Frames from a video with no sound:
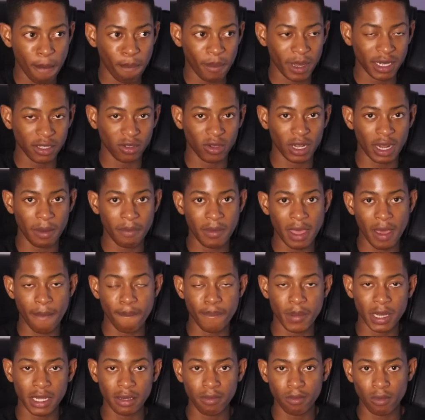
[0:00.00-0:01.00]
but it's gonna be a
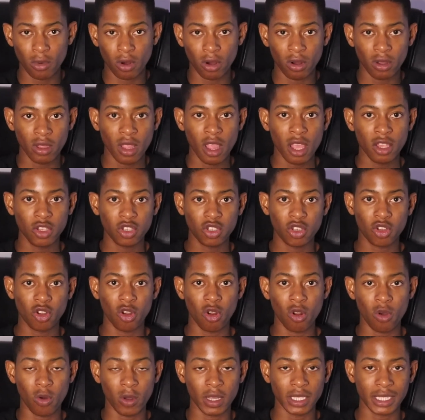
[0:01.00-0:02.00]
bit more slow.